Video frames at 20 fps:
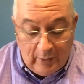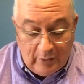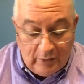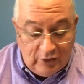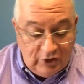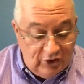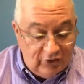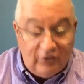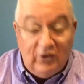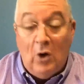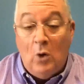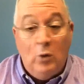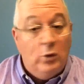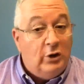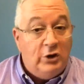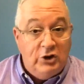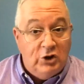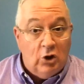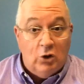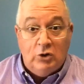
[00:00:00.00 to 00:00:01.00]
Just going
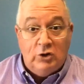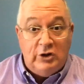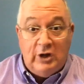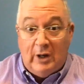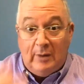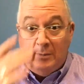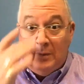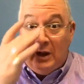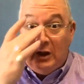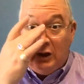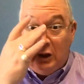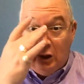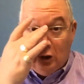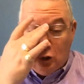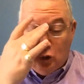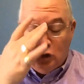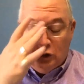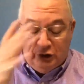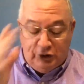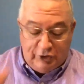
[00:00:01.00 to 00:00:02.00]
to church doesn't make you a
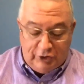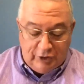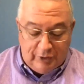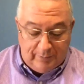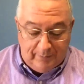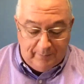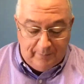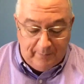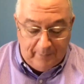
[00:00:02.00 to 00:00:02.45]
Christian.